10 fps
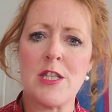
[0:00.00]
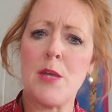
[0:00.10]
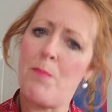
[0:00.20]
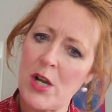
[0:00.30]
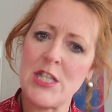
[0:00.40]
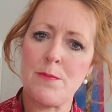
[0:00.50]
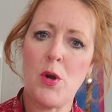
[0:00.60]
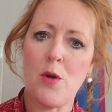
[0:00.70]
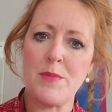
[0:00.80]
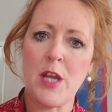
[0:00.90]
The bus
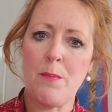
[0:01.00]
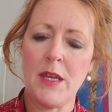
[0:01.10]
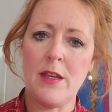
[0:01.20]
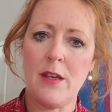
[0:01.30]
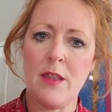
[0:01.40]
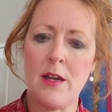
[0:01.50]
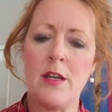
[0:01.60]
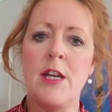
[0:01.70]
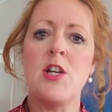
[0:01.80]
pops up here and there,